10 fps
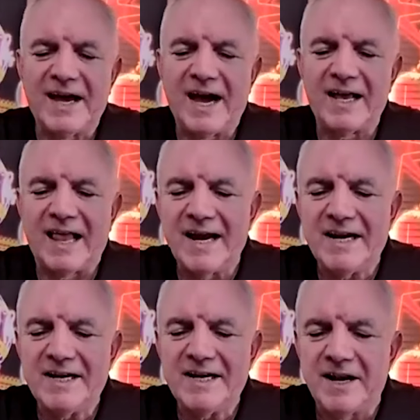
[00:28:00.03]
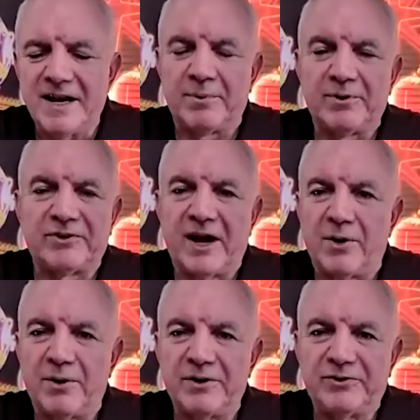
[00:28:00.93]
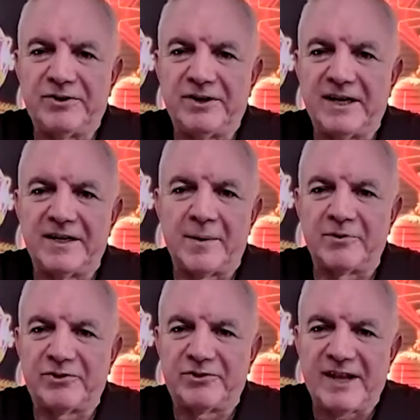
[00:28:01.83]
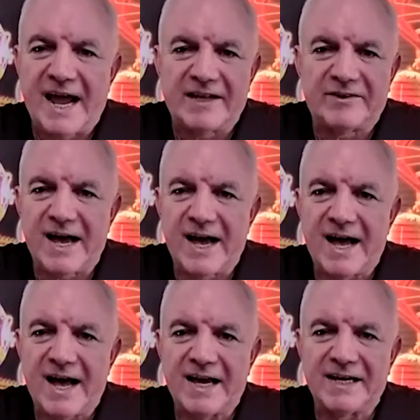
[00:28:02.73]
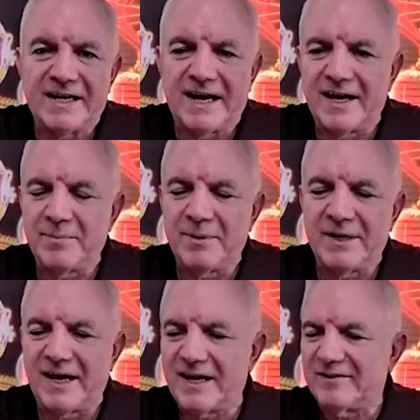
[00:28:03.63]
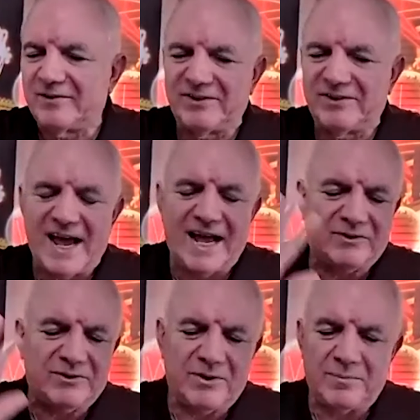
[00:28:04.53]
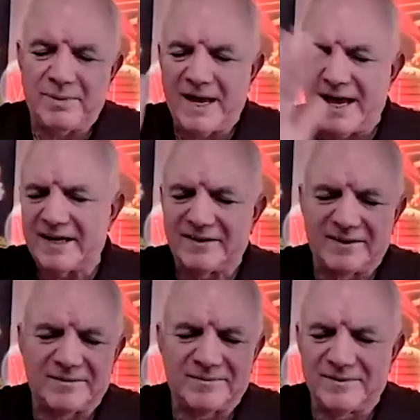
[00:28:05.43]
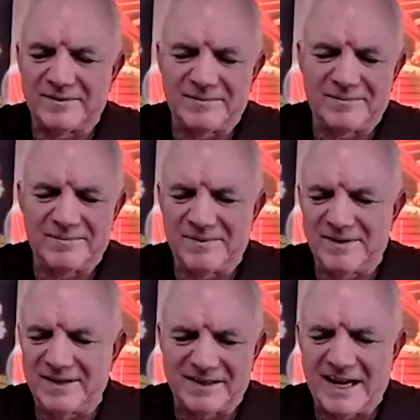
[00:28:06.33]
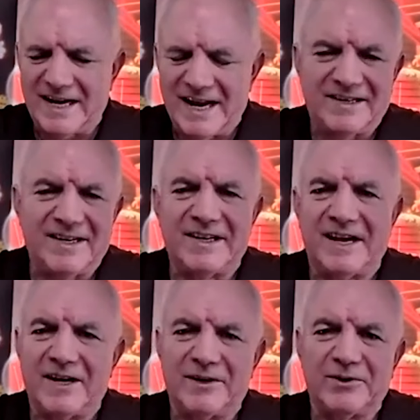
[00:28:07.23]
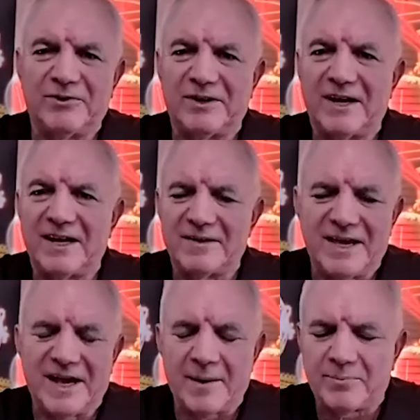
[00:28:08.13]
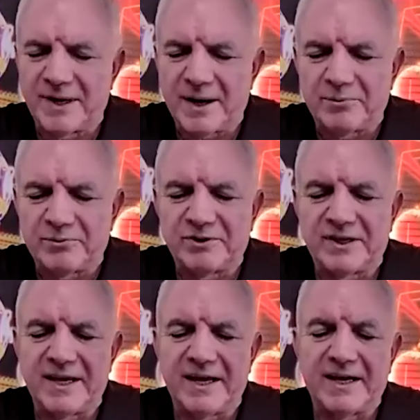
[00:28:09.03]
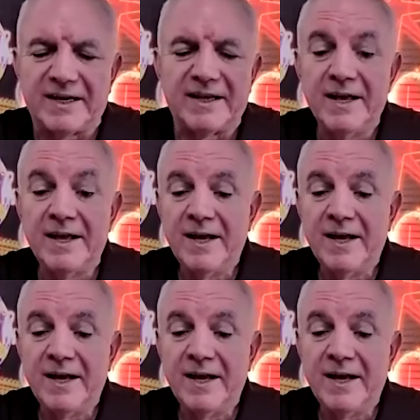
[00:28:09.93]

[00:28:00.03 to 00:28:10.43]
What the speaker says: I like numbers. I always did. I'm a stats guy. I mean, I got stats going back to the late 1800s that I kept when I was a kid.